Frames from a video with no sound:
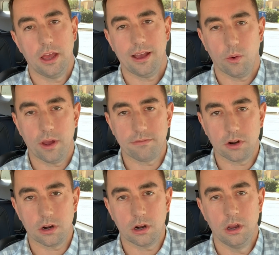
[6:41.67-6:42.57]

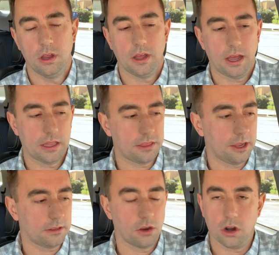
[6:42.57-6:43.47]
However, I
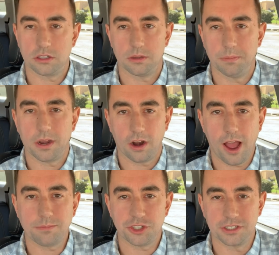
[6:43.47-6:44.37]
think there are some better
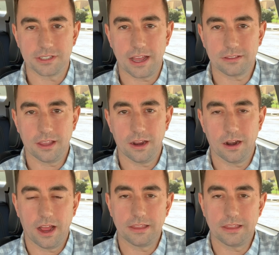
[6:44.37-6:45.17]
options out there.